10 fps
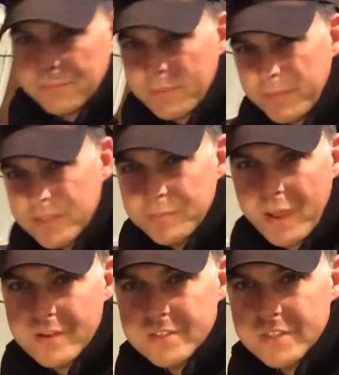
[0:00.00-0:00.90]
of best
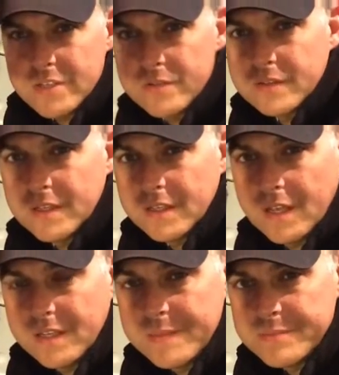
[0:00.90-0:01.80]
batteries to use, the
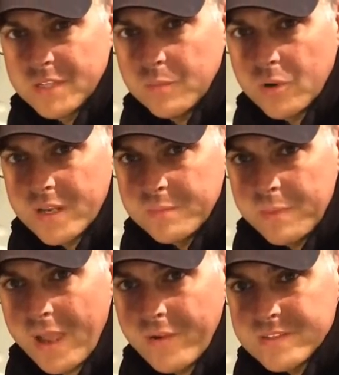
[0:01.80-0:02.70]
Deep Cell Marine
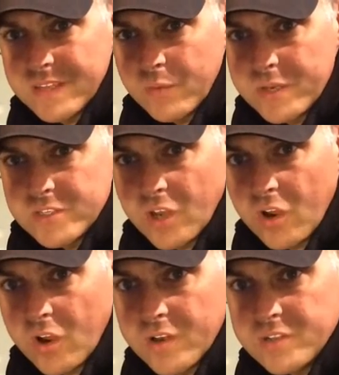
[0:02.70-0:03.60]
batteries. They
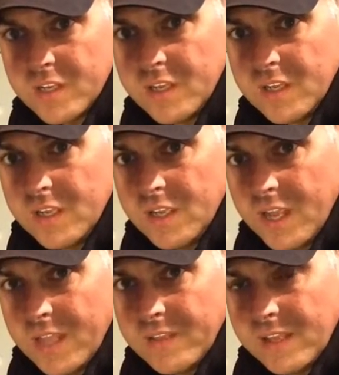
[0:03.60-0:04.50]
recharge
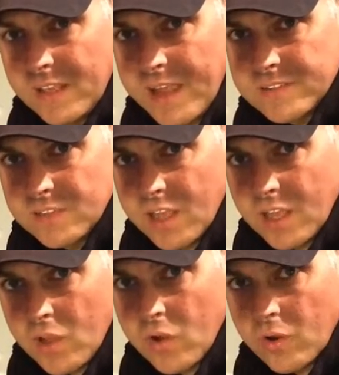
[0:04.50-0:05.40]
and they last a
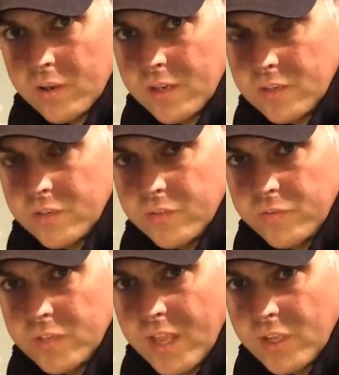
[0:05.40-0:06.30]
lot longer. You
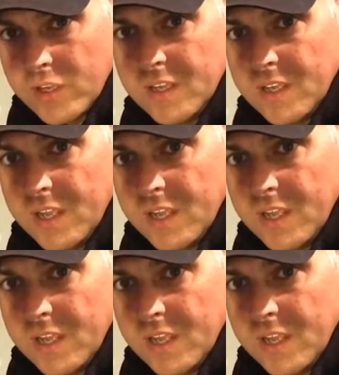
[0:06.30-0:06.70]
take